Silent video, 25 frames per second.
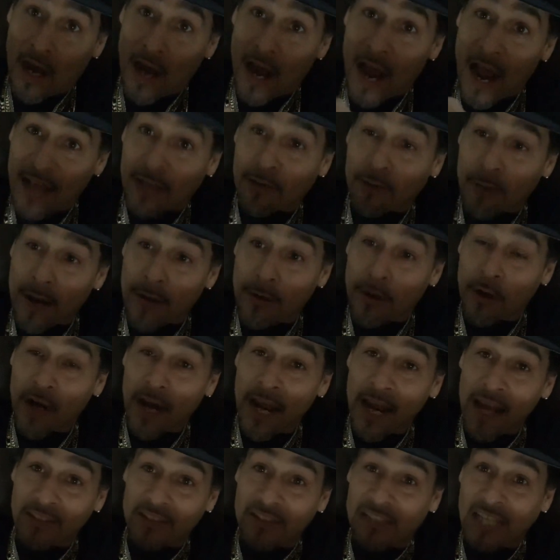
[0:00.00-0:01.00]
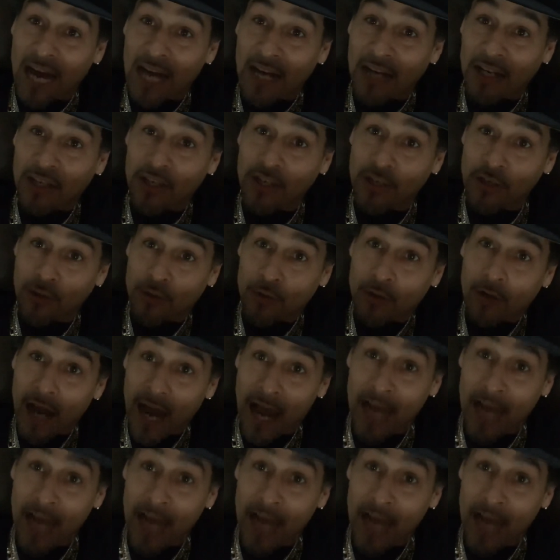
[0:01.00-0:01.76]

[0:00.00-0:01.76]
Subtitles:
I grab, her hand's got it here.